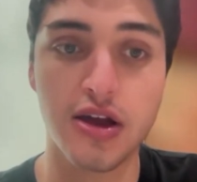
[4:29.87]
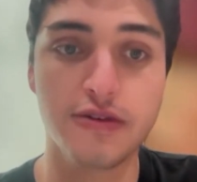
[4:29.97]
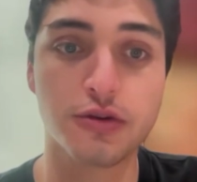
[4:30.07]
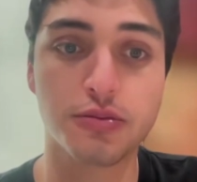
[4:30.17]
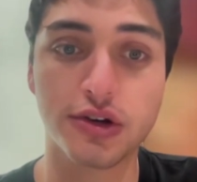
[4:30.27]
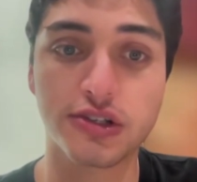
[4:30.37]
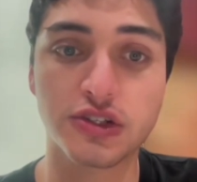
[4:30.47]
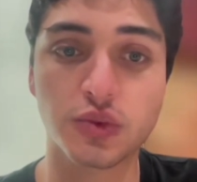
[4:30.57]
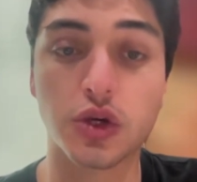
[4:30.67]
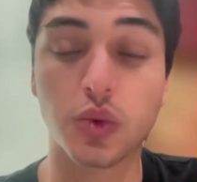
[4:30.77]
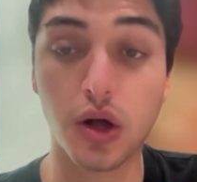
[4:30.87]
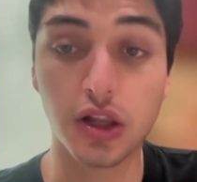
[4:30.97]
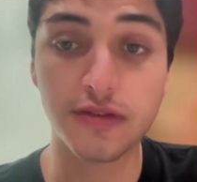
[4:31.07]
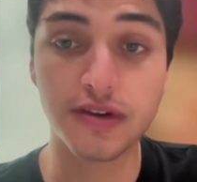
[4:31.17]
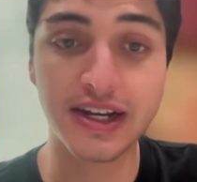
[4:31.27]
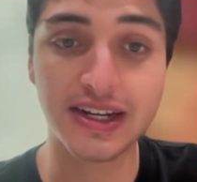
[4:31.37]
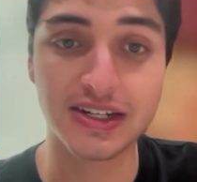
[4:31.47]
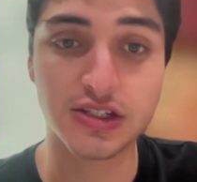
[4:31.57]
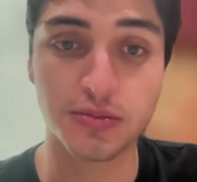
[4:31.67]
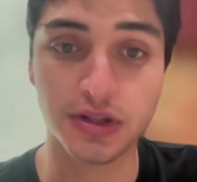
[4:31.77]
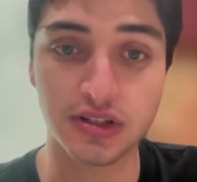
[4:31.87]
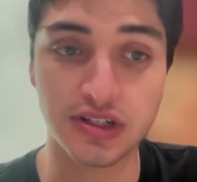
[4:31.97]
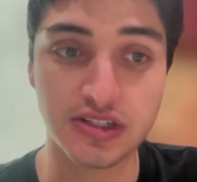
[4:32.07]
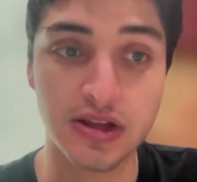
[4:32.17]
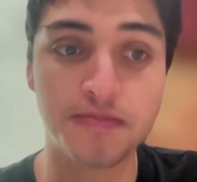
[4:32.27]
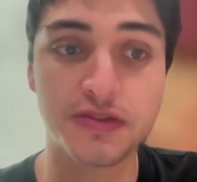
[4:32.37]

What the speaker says: for persons with qualified disabilities,